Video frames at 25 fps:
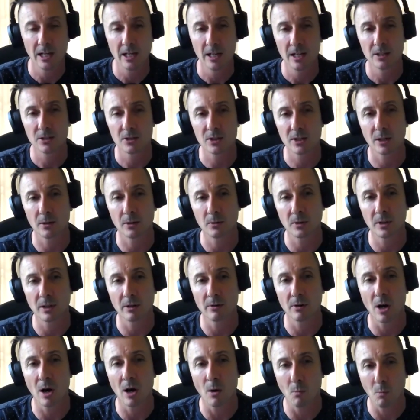So there
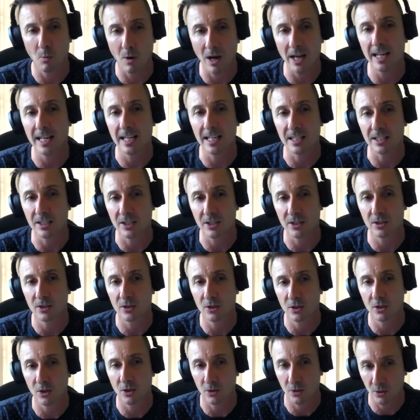are ways
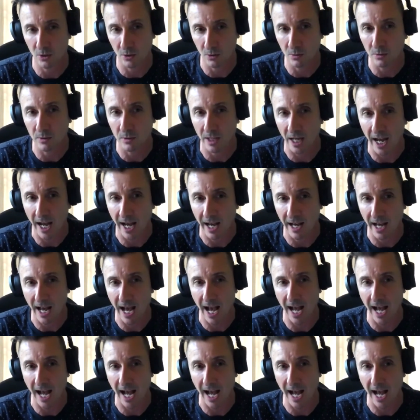to do that,